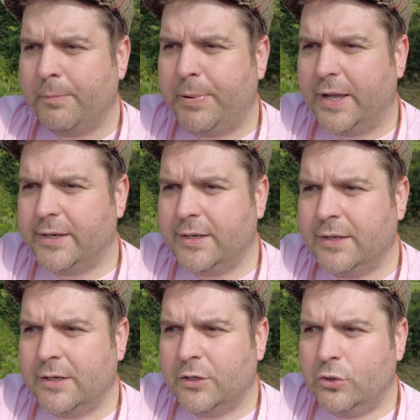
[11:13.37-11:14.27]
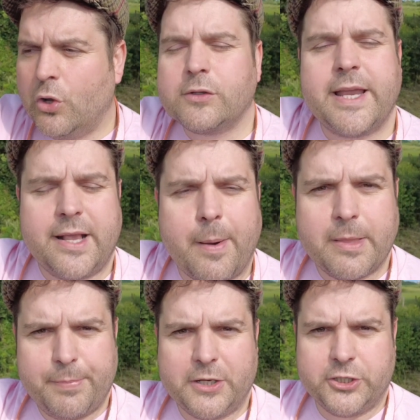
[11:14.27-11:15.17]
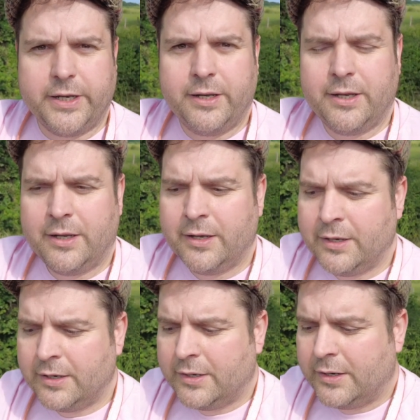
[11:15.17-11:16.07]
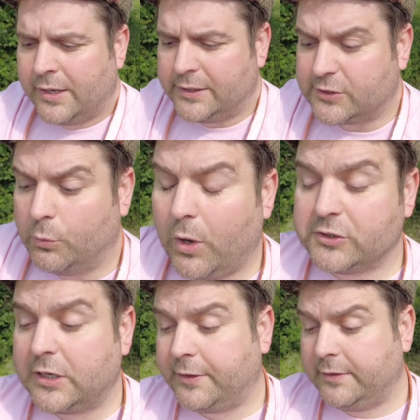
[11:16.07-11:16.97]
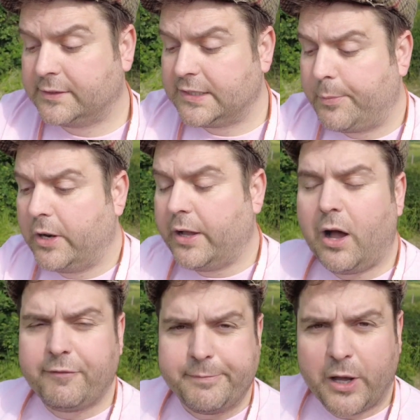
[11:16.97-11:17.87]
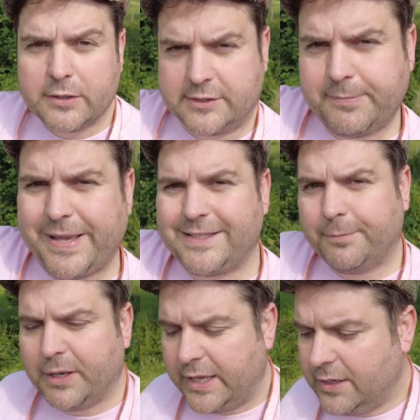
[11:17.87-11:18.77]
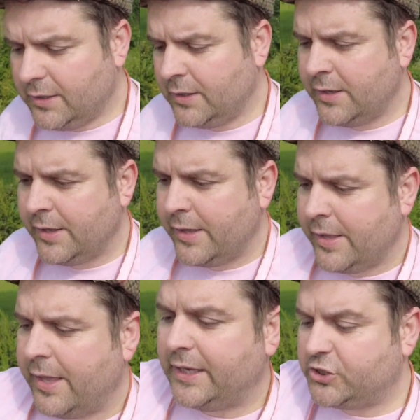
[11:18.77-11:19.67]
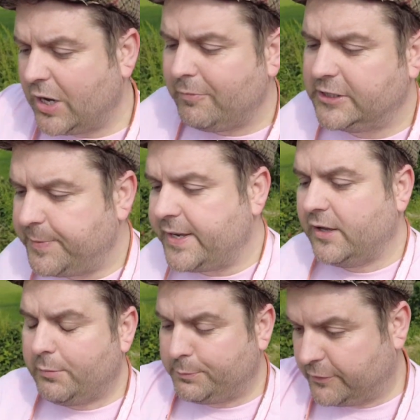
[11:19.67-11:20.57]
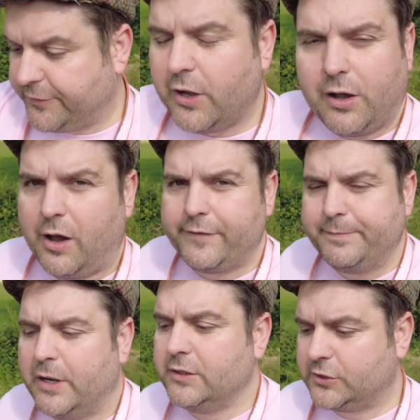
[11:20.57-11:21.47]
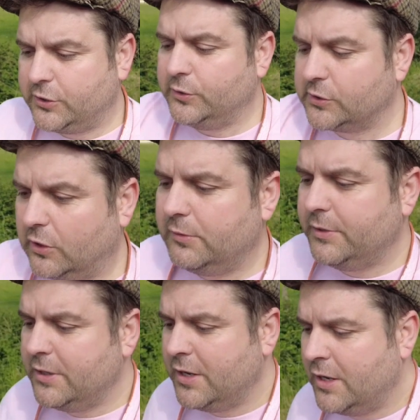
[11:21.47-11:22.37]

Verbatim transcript: but not take up the budget. And so, whilst I think that someone like Harvey Barnes is a better player, and generally speaking, I would prefer Harvey Barnes to Solomon.